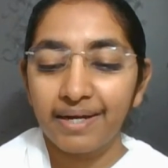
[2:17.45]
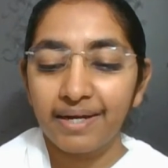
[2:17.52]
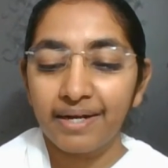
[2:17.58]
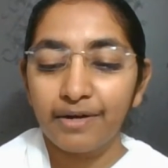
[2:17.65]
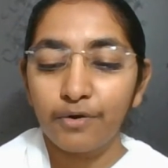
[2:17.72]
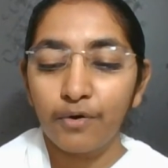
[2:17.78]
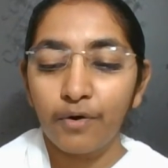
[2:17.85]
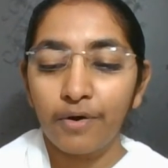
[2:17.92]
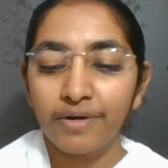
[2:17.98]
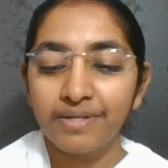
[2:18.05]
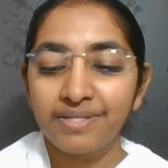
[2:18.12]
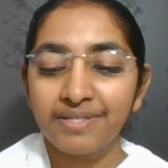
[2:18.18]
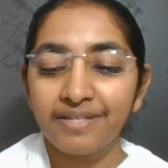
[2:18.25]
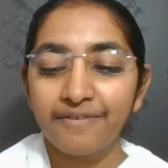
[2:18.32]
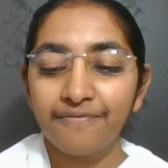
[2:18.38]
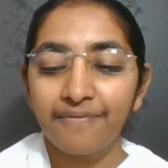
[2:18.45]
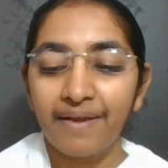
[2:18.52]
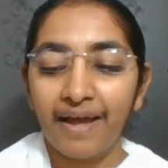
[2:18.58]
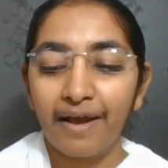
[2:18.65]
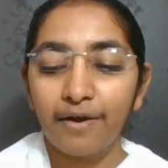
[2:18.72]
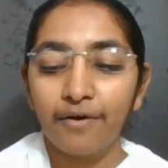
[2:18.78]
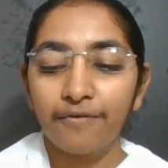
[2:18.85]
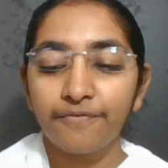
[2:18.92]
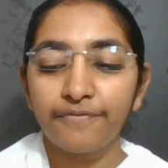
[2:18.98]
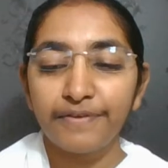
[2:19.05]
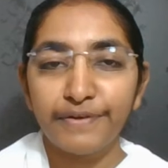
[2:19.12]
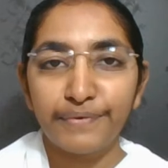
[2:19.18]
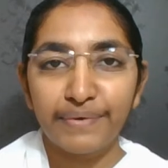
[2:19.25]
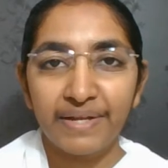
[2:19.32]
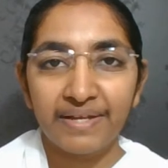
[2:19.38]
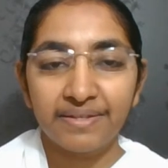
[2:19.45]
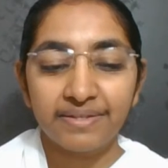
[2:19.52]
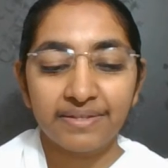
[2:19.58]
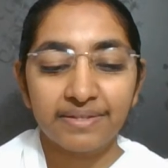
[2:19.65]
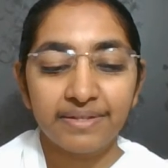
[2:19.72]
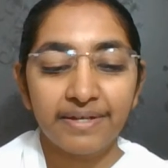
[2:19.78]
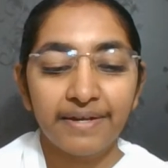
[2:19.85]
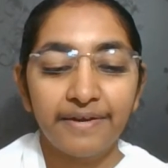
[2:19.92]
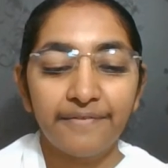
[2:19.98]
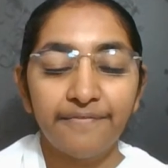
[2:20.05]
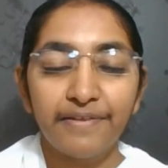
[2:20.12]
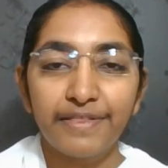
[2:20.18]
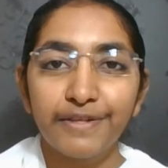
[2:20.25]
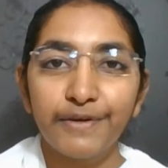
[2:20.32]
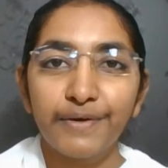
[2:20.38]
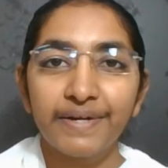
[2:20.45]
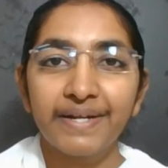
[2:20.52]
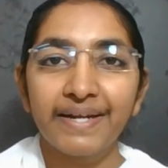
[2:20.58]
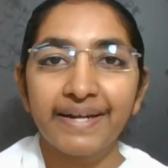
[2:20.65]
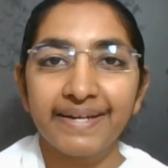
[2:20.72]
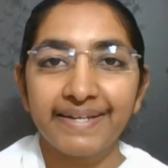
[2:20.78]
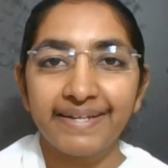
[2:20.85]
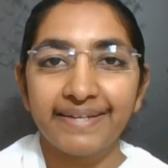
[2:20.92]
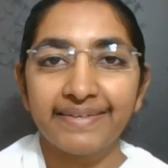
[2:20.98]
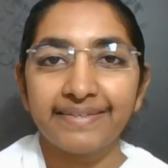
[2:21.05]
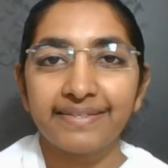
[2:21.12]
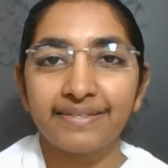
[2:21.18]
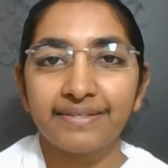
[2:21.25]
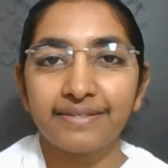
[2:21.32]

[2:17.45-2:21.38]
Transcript: and hoist the flag of newness with your greatness.